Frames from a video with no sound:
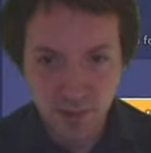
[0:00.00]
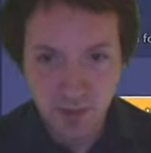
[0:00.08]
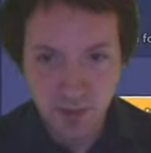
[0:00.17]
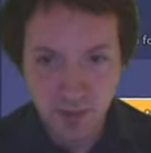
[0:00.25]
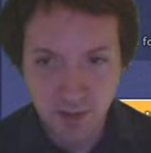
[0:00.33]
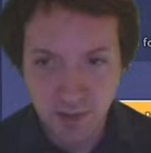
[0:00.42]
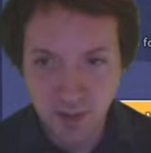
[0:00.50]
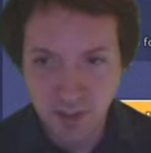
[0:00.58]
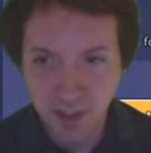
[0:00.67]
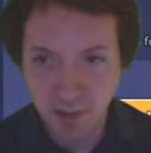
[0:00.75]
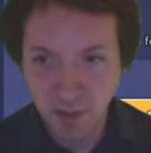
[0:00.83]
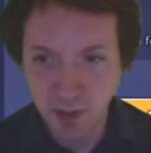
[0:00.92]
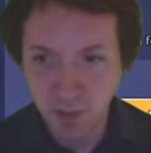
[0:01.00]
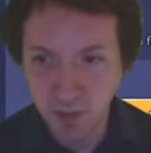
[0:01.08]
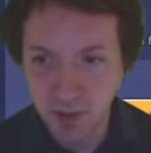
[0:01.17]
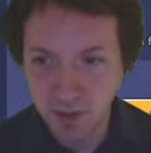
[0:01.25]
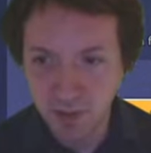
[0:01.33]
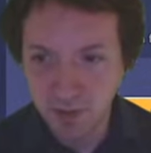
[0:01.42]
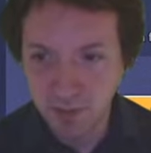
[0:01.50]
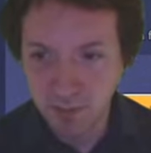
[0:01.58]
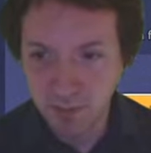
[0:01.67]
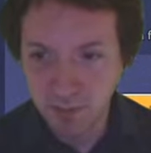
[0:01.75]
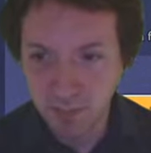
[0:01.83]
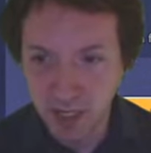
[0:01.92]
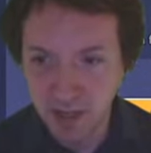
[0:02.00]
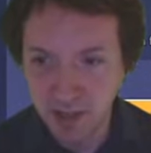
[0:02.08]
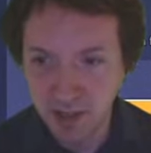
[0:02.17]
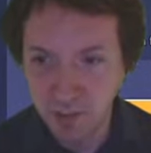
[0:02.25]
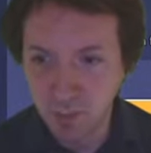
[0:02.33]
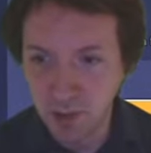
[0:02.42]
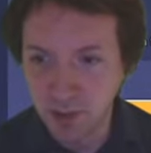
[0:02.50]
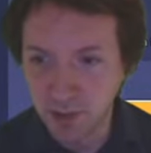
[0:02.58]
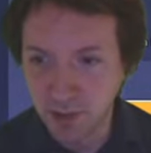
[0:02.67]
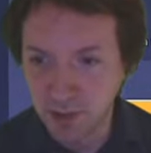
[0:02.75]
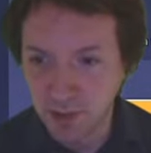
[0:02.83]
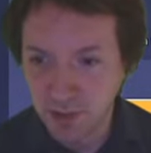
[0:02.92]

Didn't get much water from buying water.